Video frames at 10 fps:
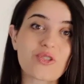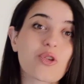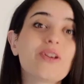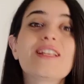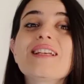
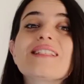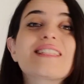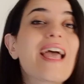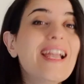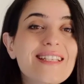So it
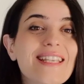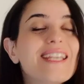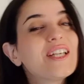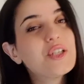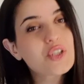is
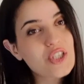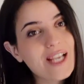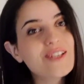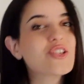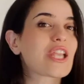any
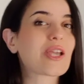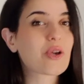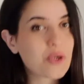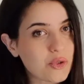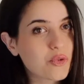
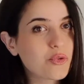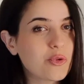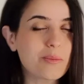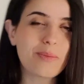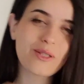changing
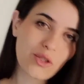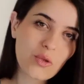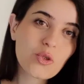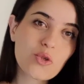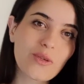room, but
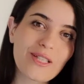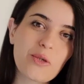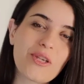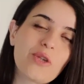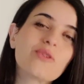usually
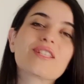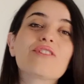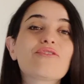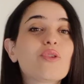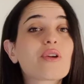we use
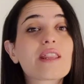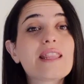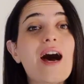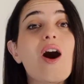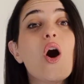it for the